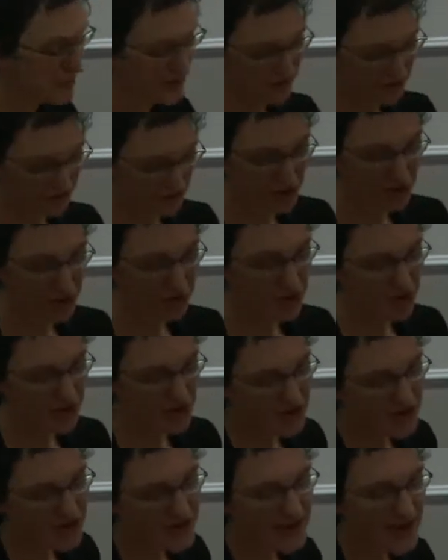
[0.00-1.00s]
renewal
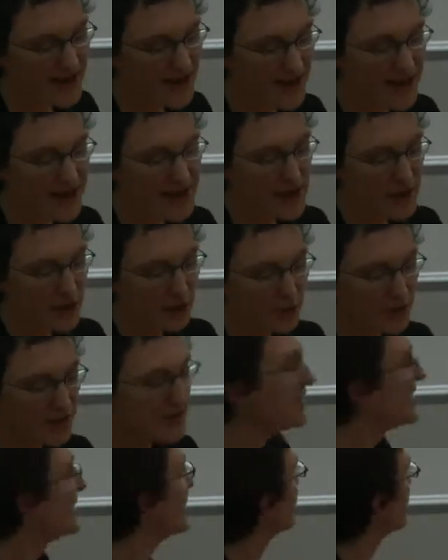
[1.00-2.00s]
does say we
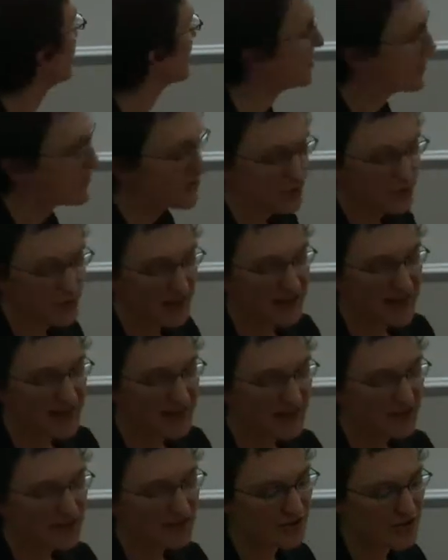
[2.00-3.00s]
need to pursue an
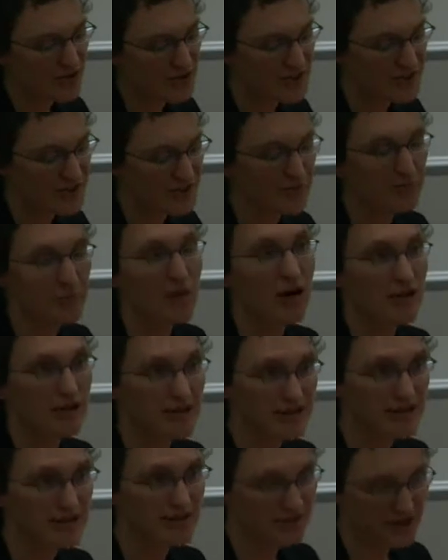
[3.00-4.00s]
integrated
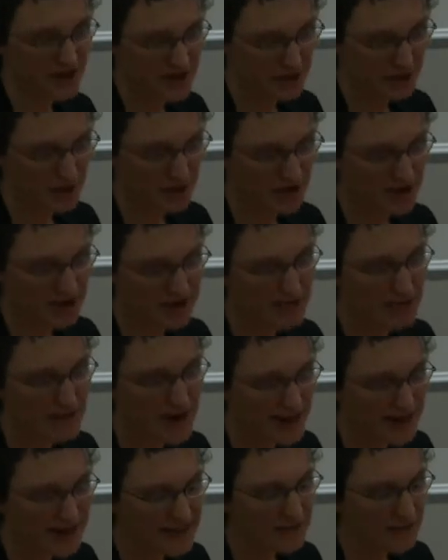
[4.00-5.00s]
policy framework to
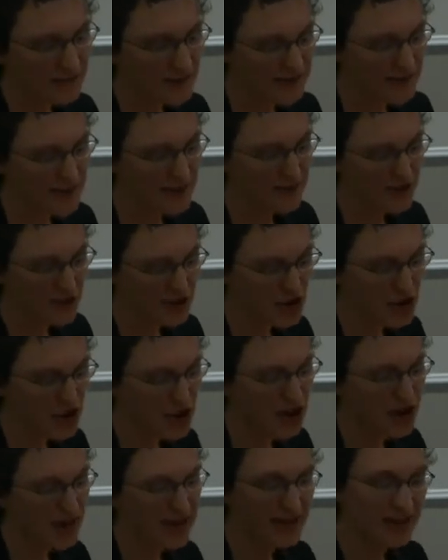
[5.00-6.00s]
maximise the
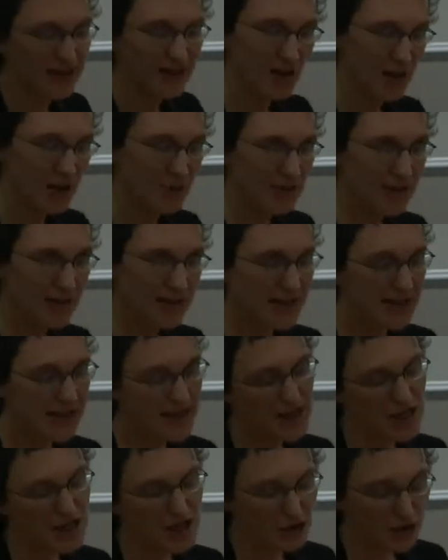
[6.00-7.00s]
return economically,
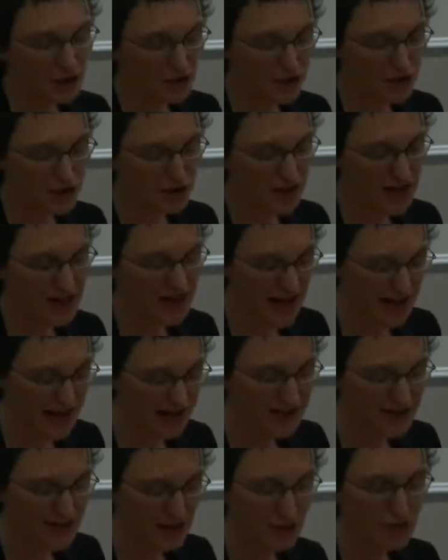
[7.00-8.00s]
culturally and
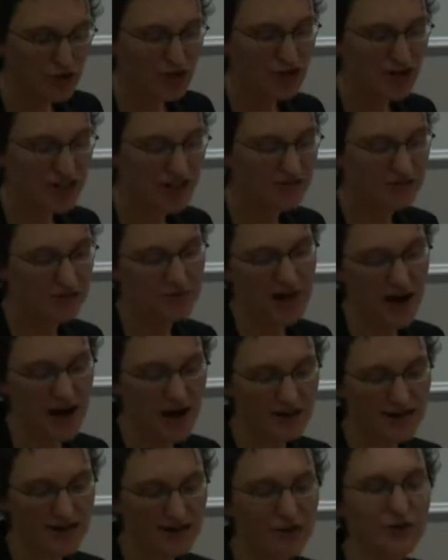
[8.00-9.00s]
socially from the
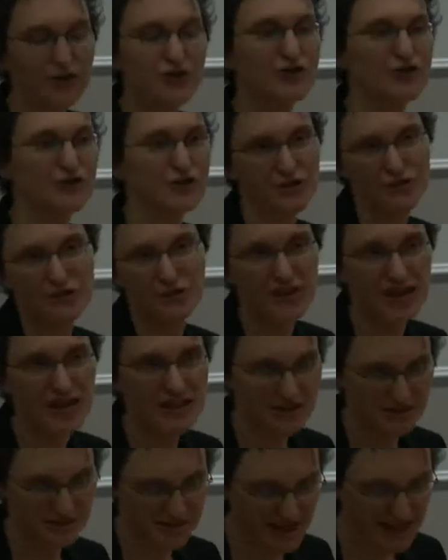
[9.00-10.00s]
arts, culture and
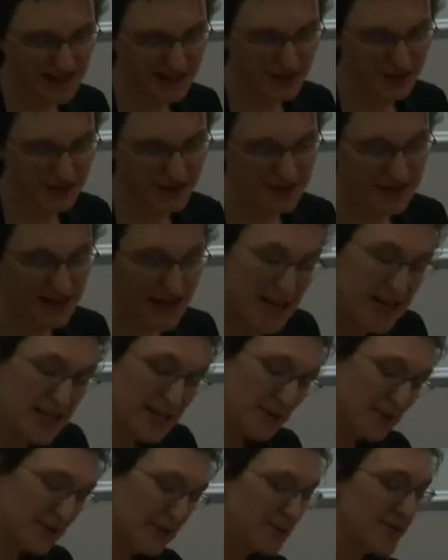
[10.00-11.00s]
creative sectors.
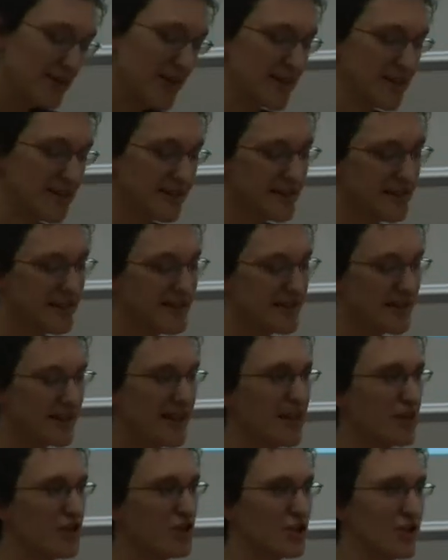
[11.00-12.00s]
So I suppose that is an
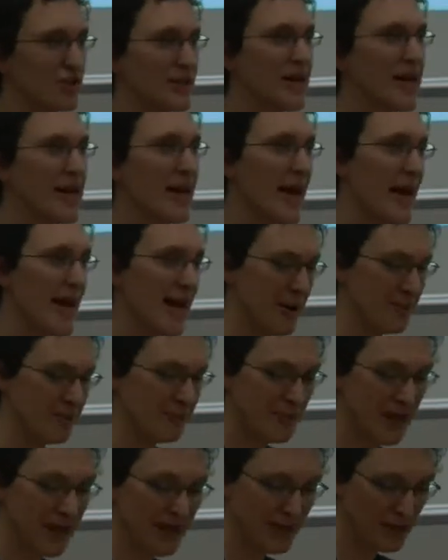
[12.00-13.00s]
indication, and
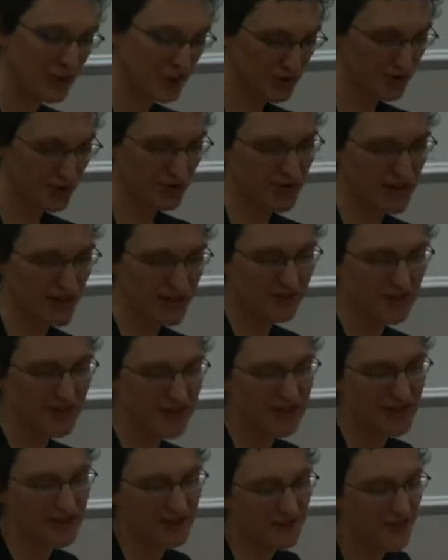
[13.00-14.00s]
I know that there definitely
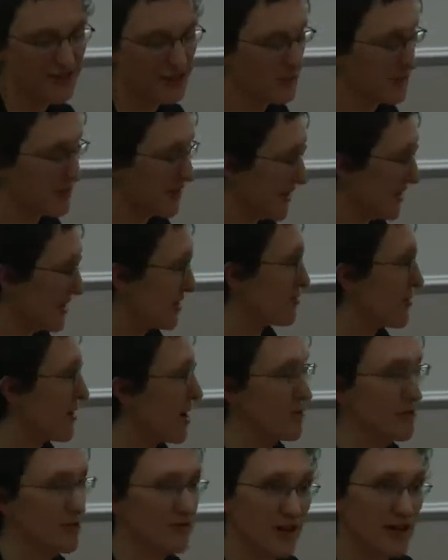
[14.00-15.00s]
is a feeling within the
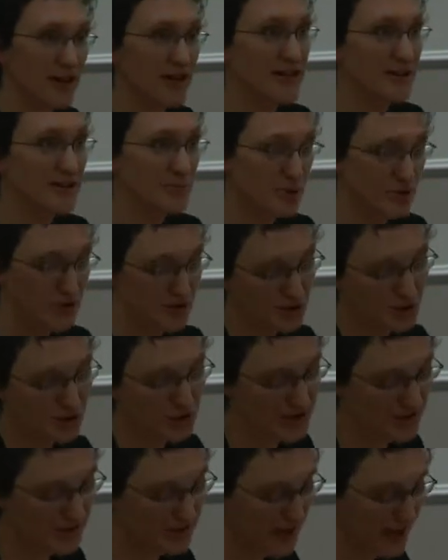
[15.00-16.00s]
Department of Arts, Sports and
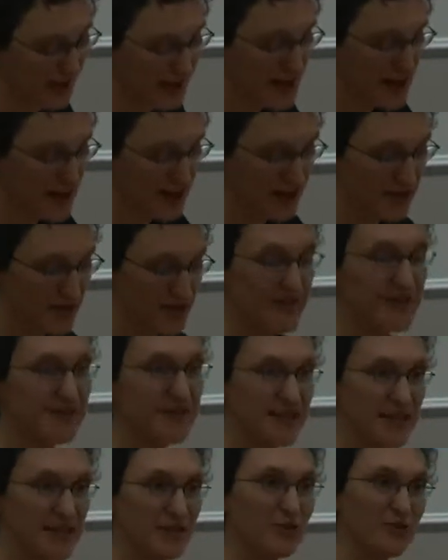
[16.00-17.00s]
Tourism that there is a
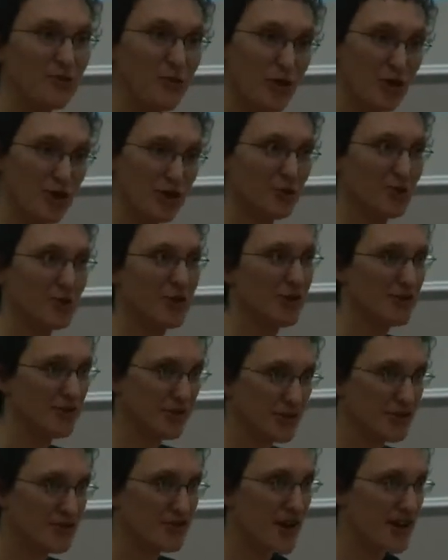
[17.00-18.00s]
need for a coherent
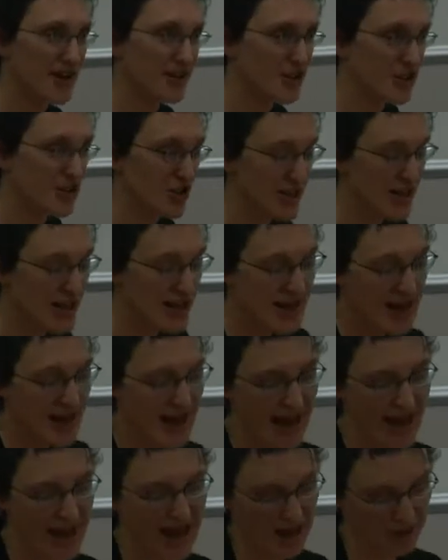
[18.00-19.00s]
strategy
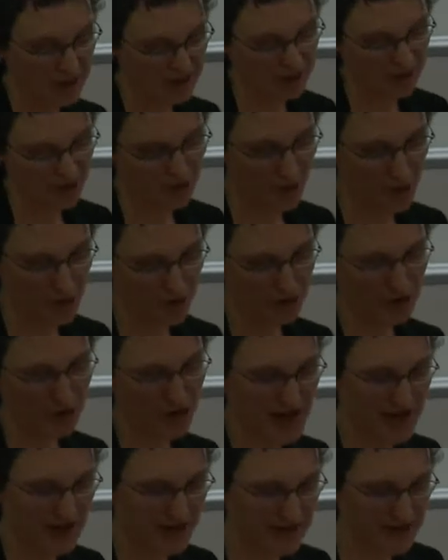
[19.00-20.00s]
for the
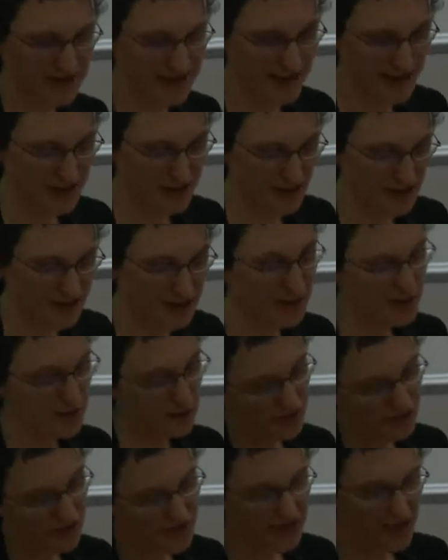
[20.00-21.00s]
creative sector. I suppose
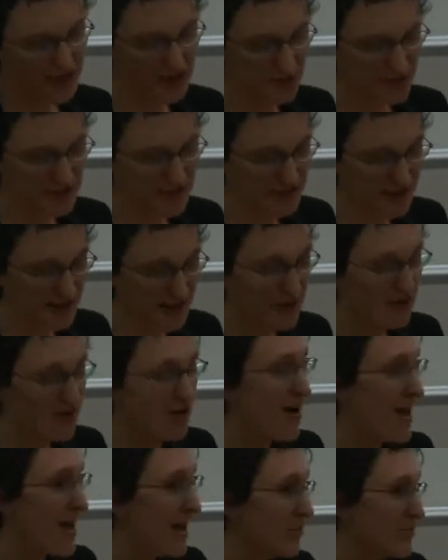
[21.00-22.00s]
one of the issues is that there are
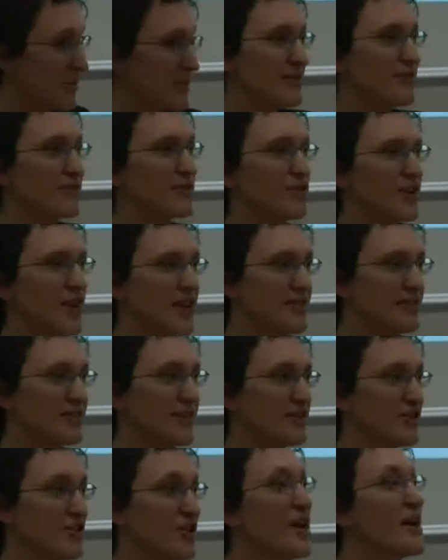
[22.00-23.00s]
elements of the creative
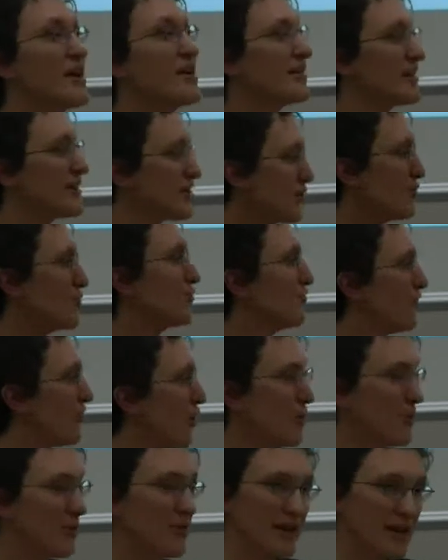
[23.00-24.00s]
sector that don't
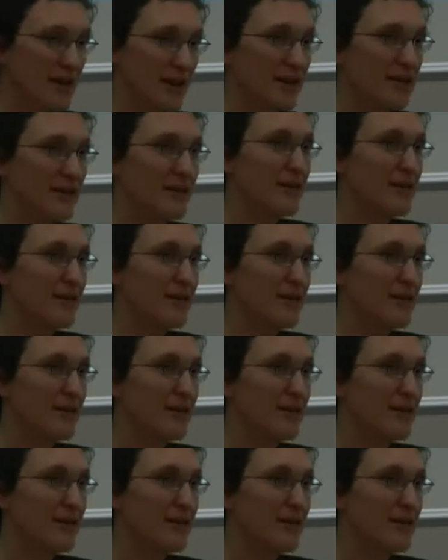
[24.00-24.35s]
fall within